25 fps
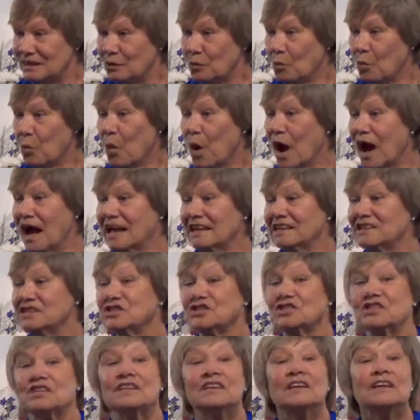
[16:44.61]

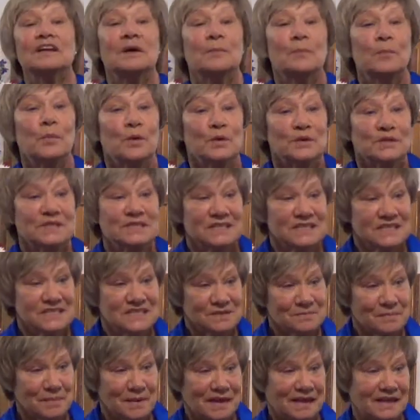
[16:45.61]
watch,
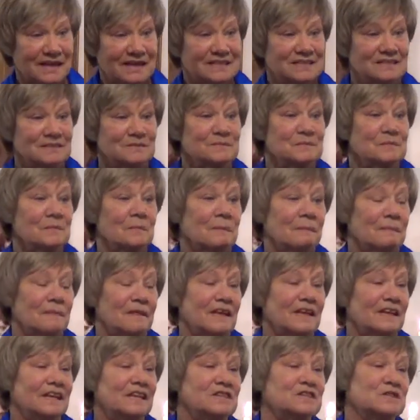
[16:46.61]
participate,
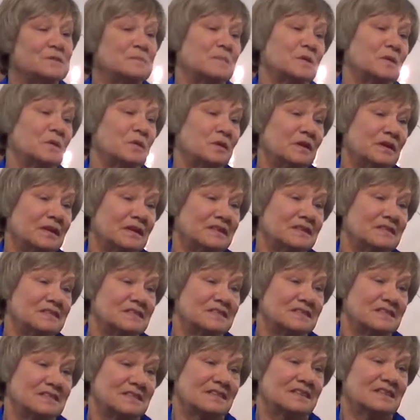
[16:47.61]
and
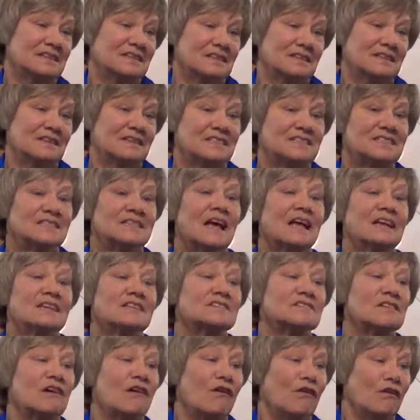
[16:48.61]
experience
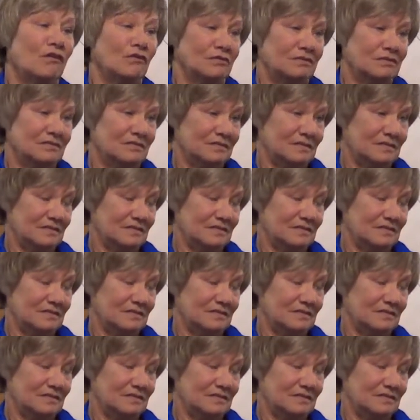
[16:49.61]
satsang,